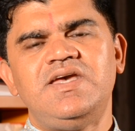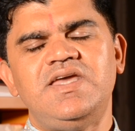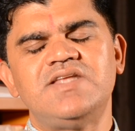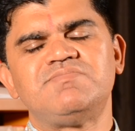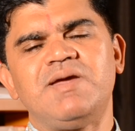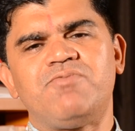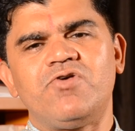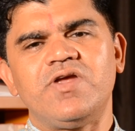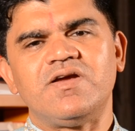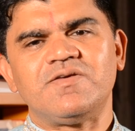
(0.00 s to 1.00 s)
it is my
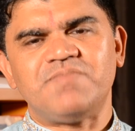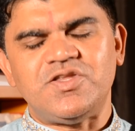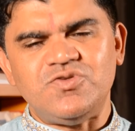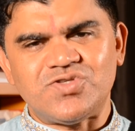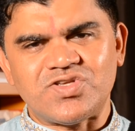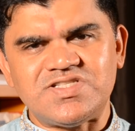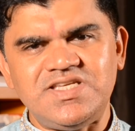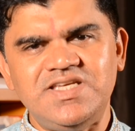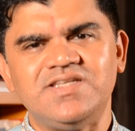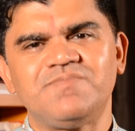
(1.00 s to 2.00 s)
prayer that you
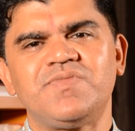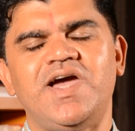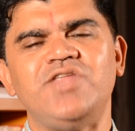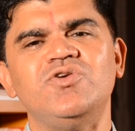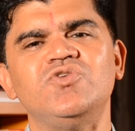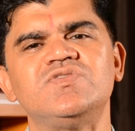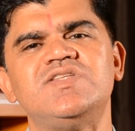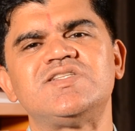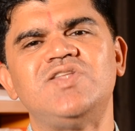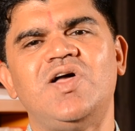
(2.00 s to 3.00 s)
succeed and you use
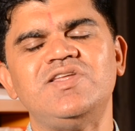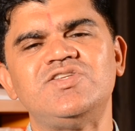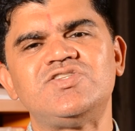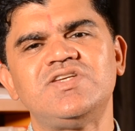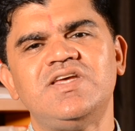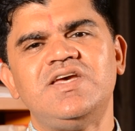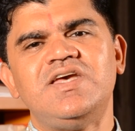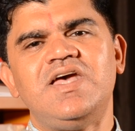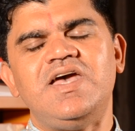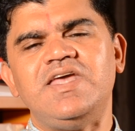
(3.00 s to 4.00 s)
this knowledge
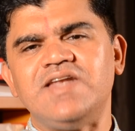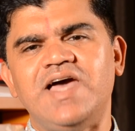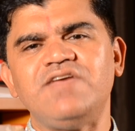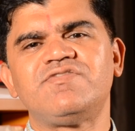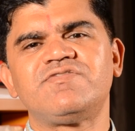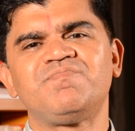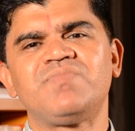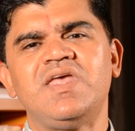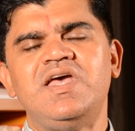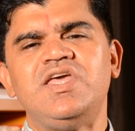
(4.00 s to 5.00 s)
in life.
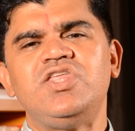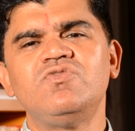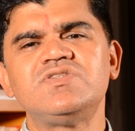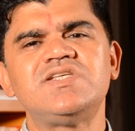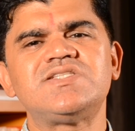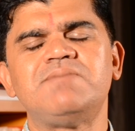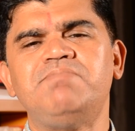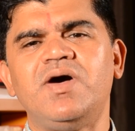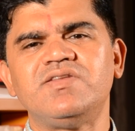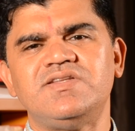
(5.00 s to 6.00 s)
Use this
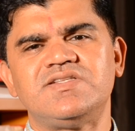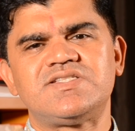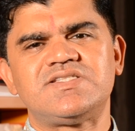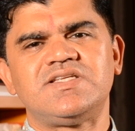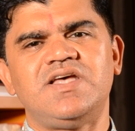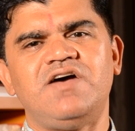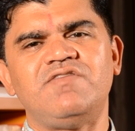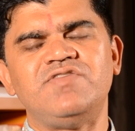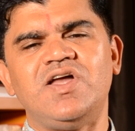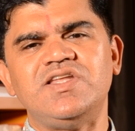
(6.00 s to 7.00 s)
abundance
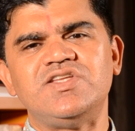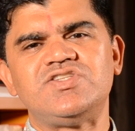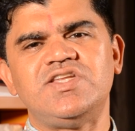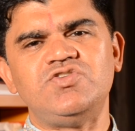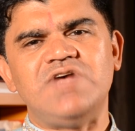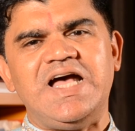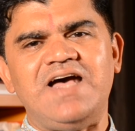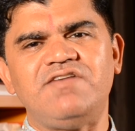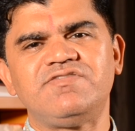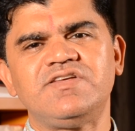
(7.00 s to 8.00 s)
of knowledge that you
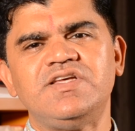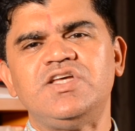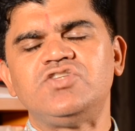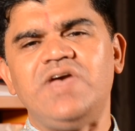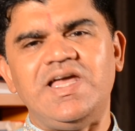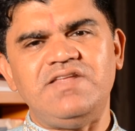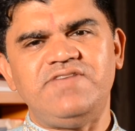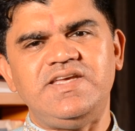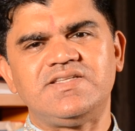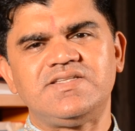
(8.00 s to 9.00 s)
have to
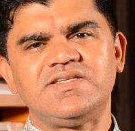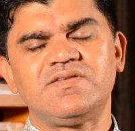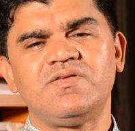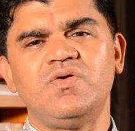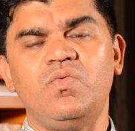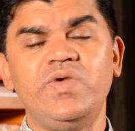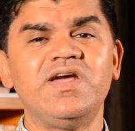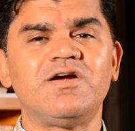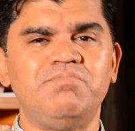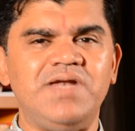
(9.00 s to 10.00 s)
elevate. We
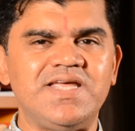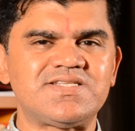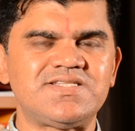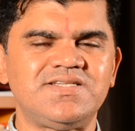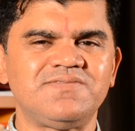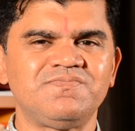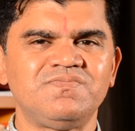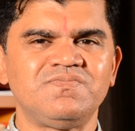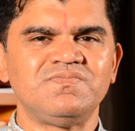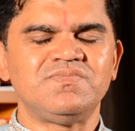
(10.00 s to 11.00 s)
are blessed,
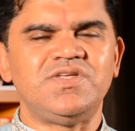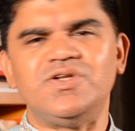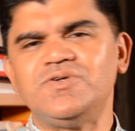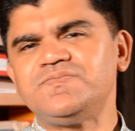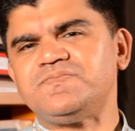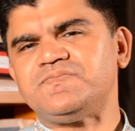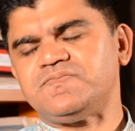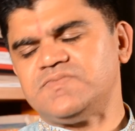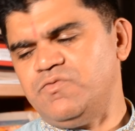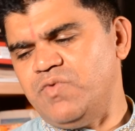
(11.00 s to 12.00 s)

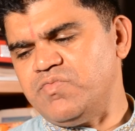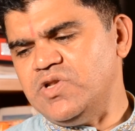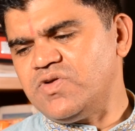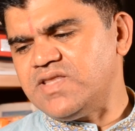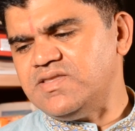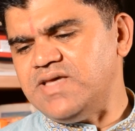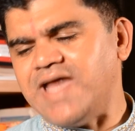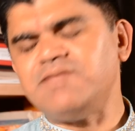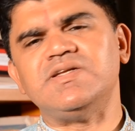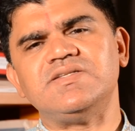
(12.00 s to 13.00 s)
when we look at the
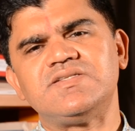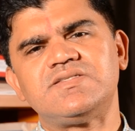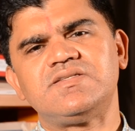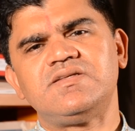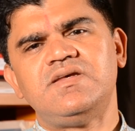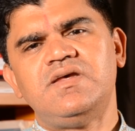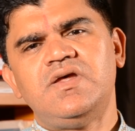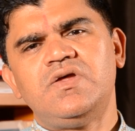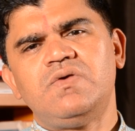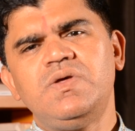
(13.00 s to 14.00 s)
animals.
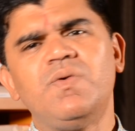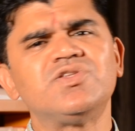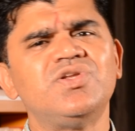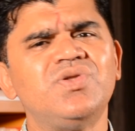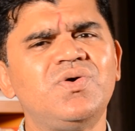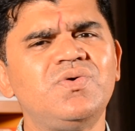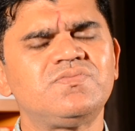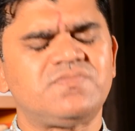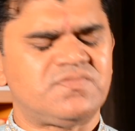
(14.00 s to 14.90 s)
We want to know,